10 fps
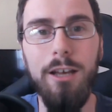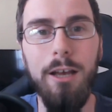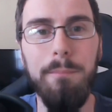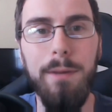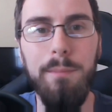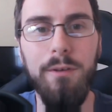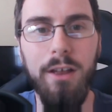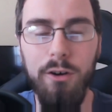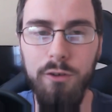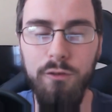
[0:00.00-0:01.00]
People that
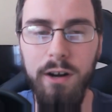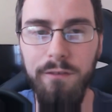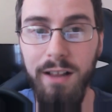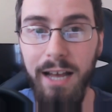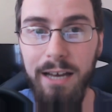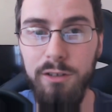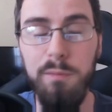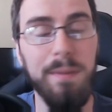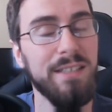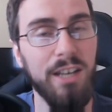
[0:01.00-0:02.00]
are afraid of clowns would
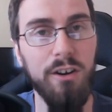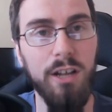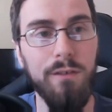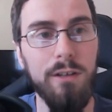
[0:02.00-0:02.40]
be scared of it.